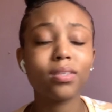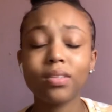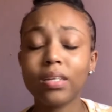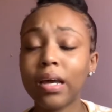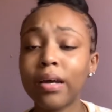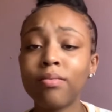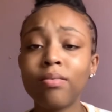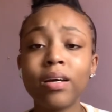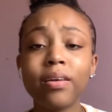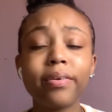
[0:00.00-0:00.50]
I
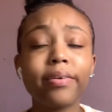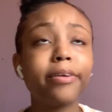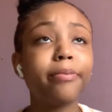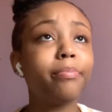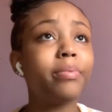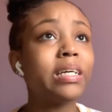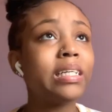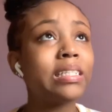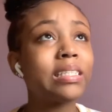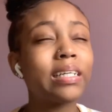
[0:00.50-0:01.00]
ran out of
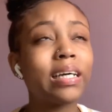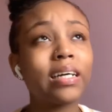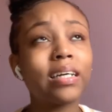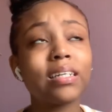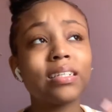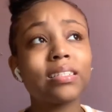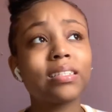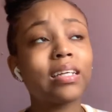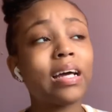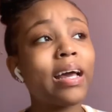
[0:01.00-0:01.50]
Bliss
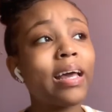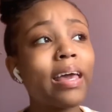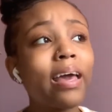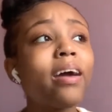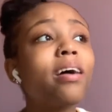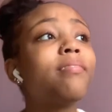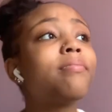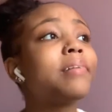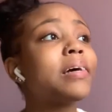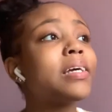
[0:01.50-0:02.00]
Techs. I
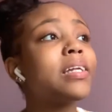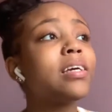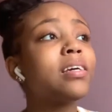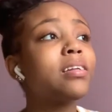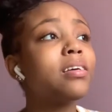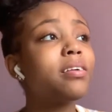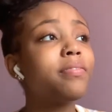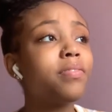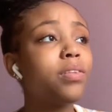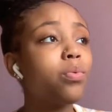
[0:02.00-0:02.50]
can't find
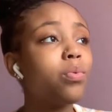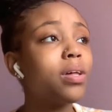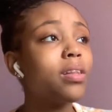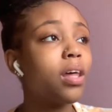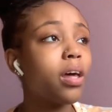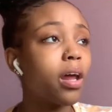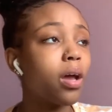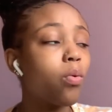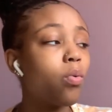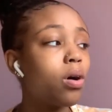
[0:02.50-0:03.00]
any of the one
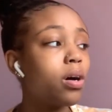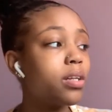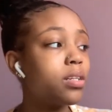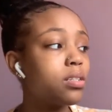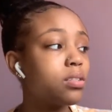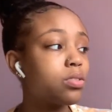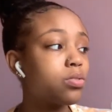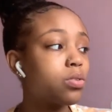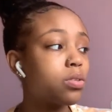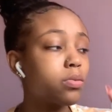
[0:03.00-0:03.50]
that I want in the
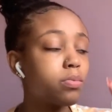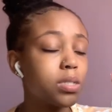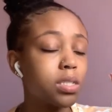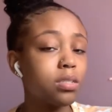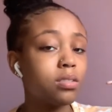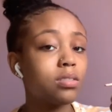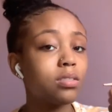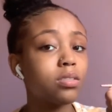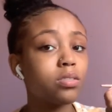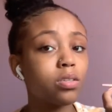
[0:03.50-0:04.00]
store, which
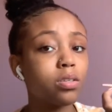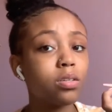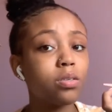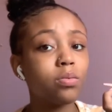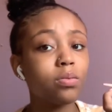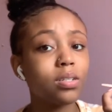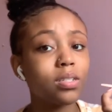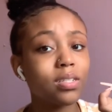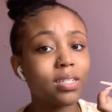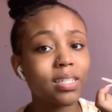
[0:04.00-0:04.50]
is the circle
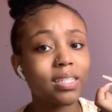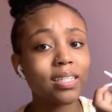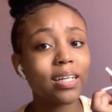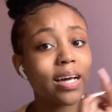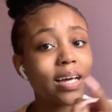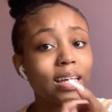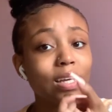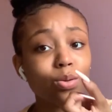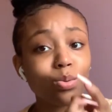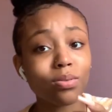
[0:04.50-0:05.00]
one, because I
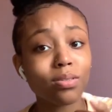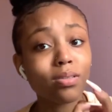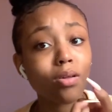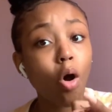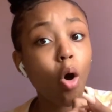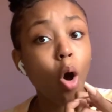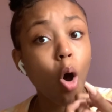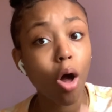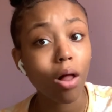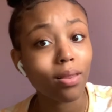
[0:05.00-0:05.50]
used
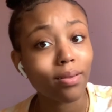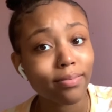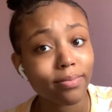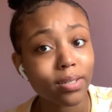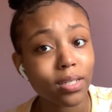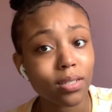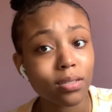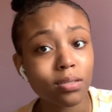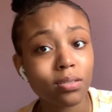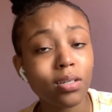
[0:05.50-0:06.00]
all of
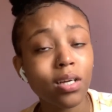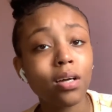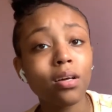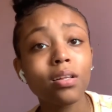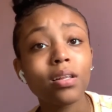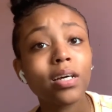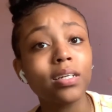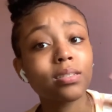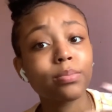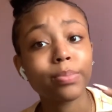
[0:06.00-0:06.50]
it.
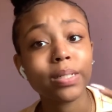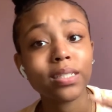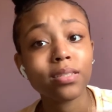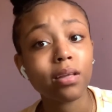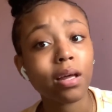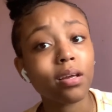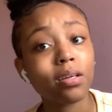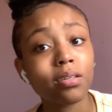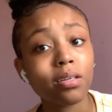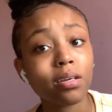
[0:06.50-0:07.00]
That's my
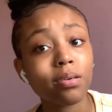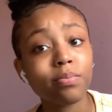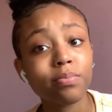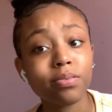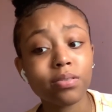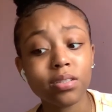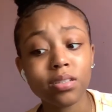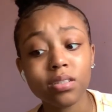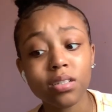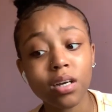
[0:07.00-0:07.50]
second time
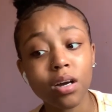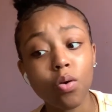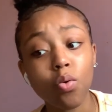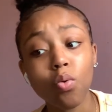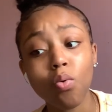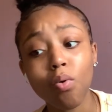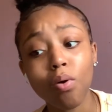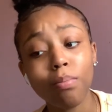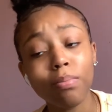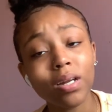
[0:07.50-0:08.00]
finishing a
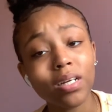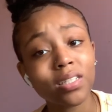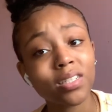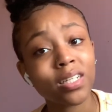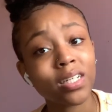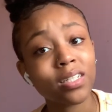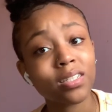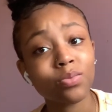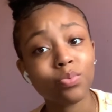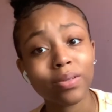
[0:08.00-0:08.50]
whole Bliss
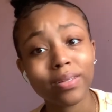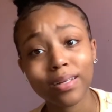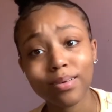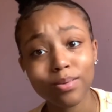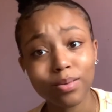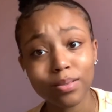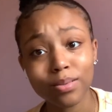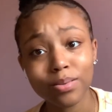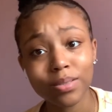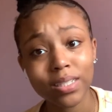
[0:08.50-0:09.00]
Techs
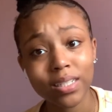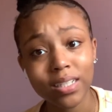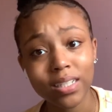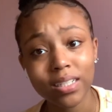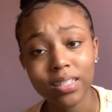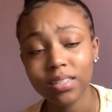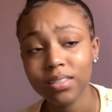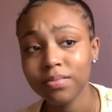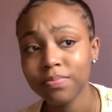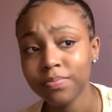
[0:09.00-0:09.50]
without losing it.